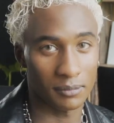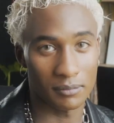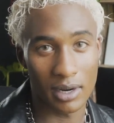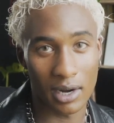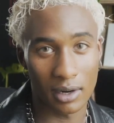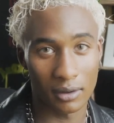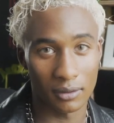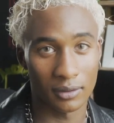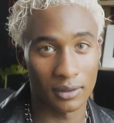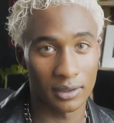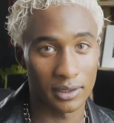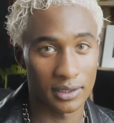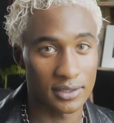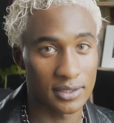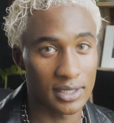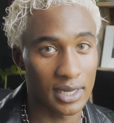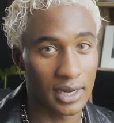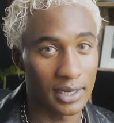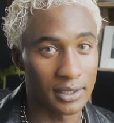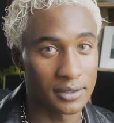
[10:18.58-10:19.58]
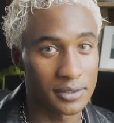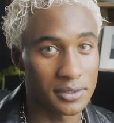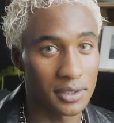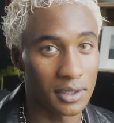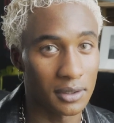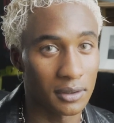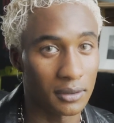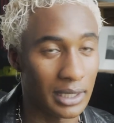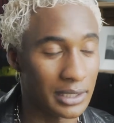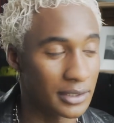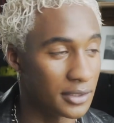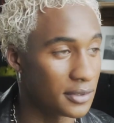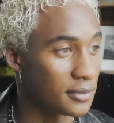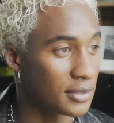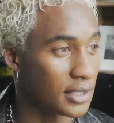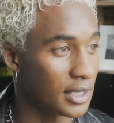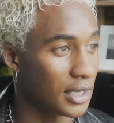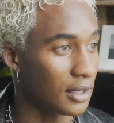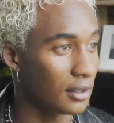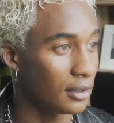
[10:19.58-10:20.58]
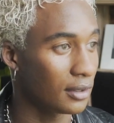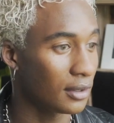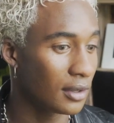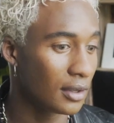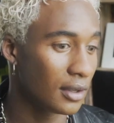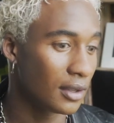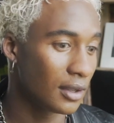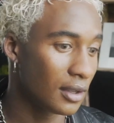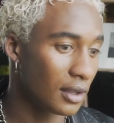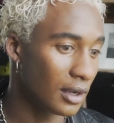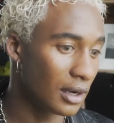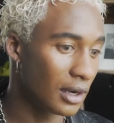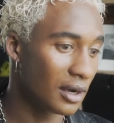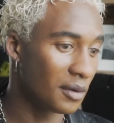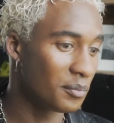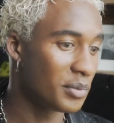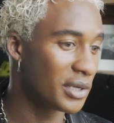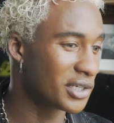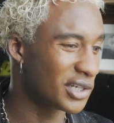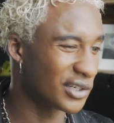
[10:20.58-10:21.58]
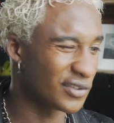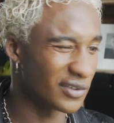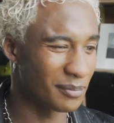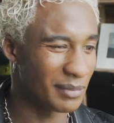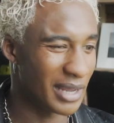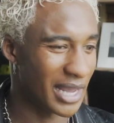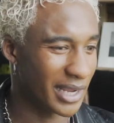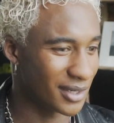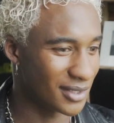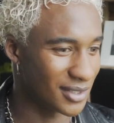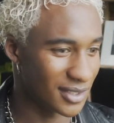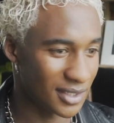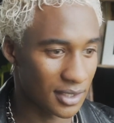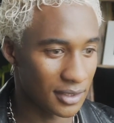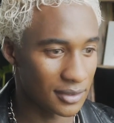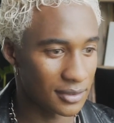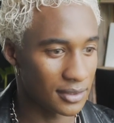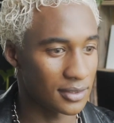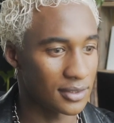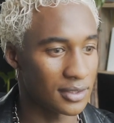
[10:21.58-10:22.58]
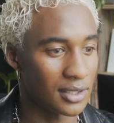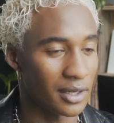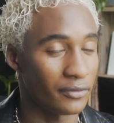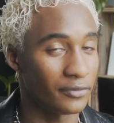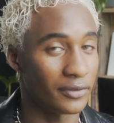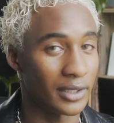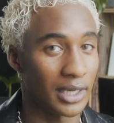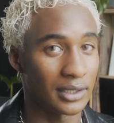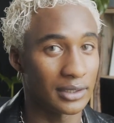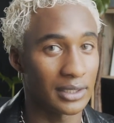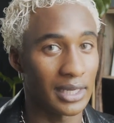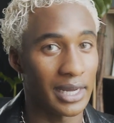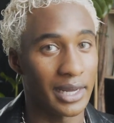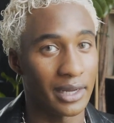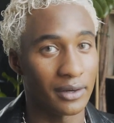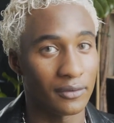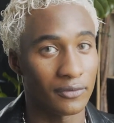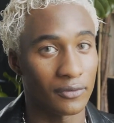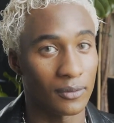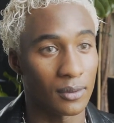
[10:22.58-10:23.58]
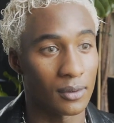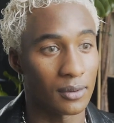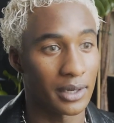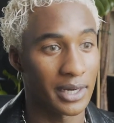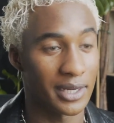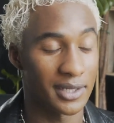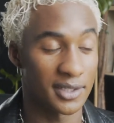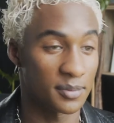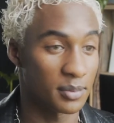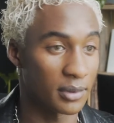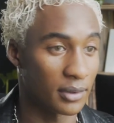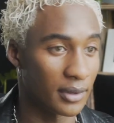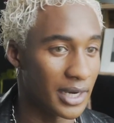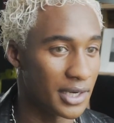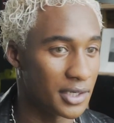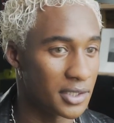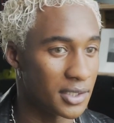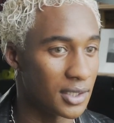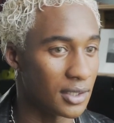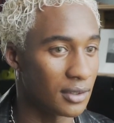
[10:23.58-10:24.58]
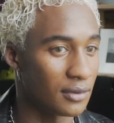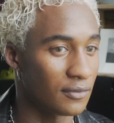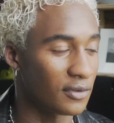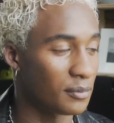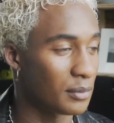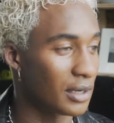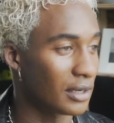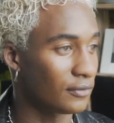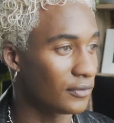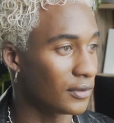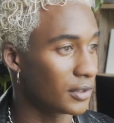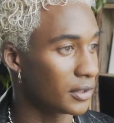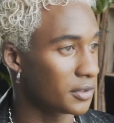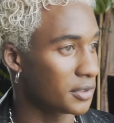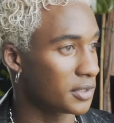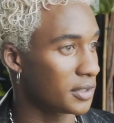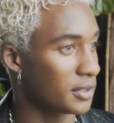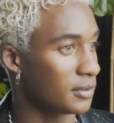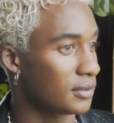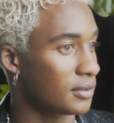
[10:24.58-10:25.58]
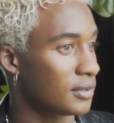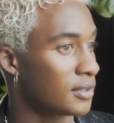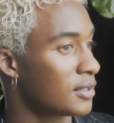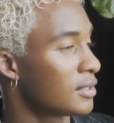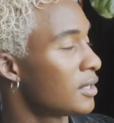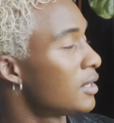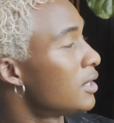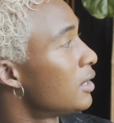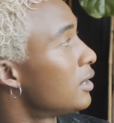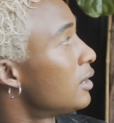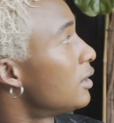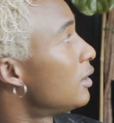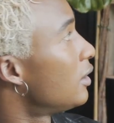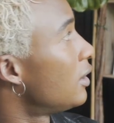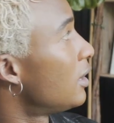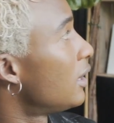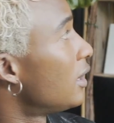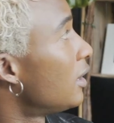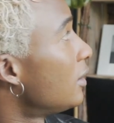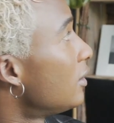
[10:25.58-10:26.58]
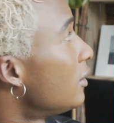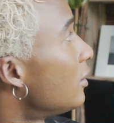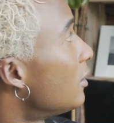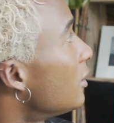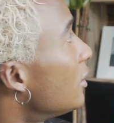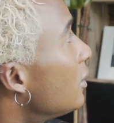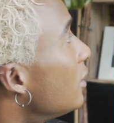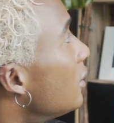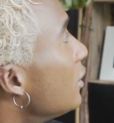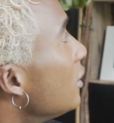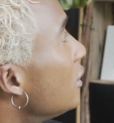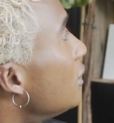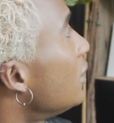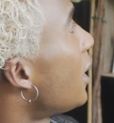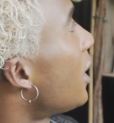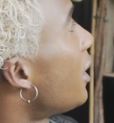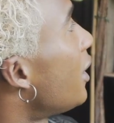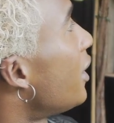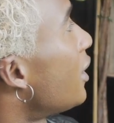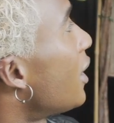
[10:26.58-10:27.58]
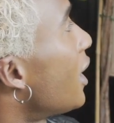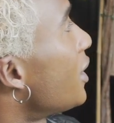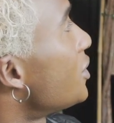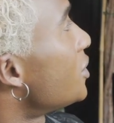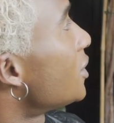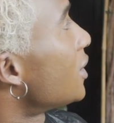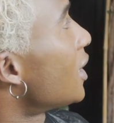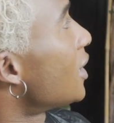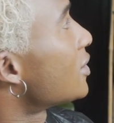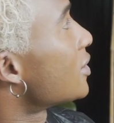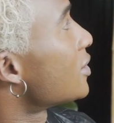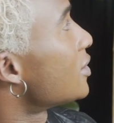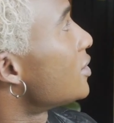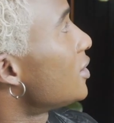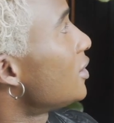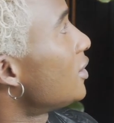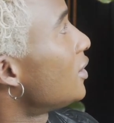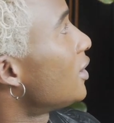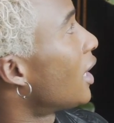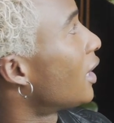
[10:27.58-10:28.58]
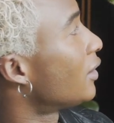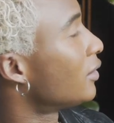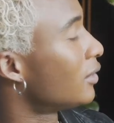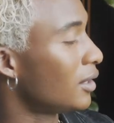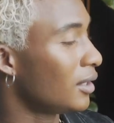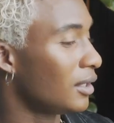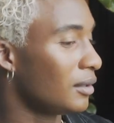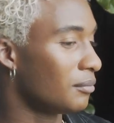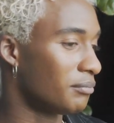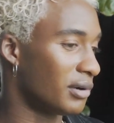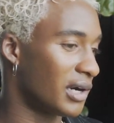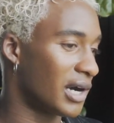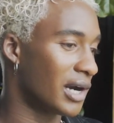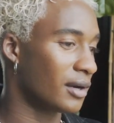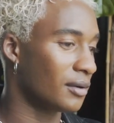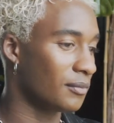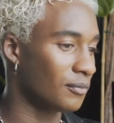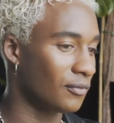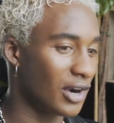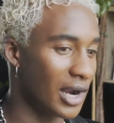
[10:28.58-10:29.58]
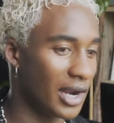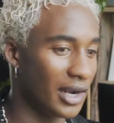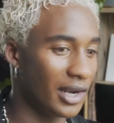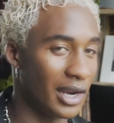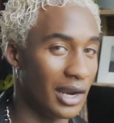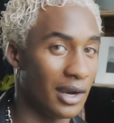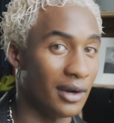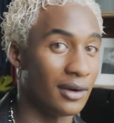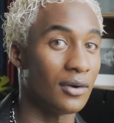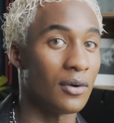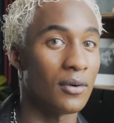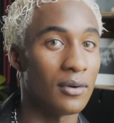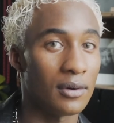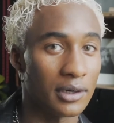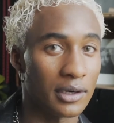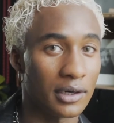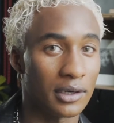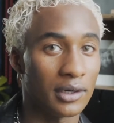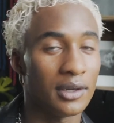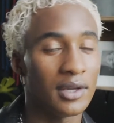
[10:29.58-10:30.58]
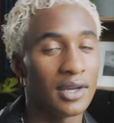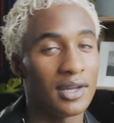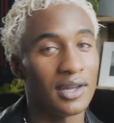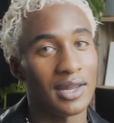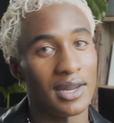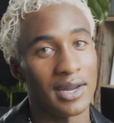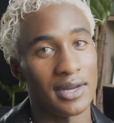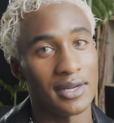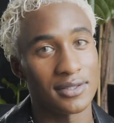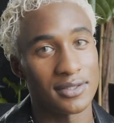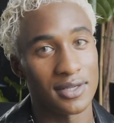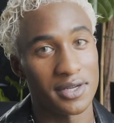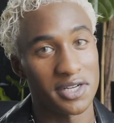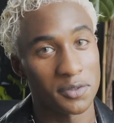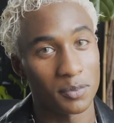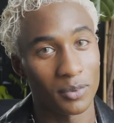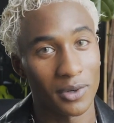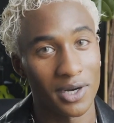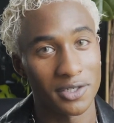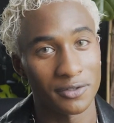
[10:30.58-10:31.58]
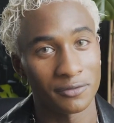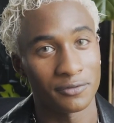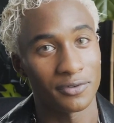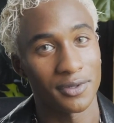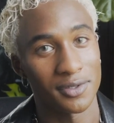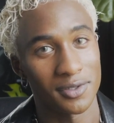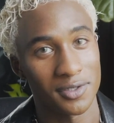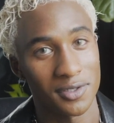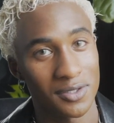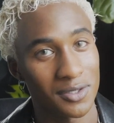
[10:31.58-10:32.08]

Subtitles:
model on the side, so I do take pictures from magazines and stuff like that for inspiration for my photo shoots. And yeah, and as you guys can see in the bottom right hand corner is the inspiration for this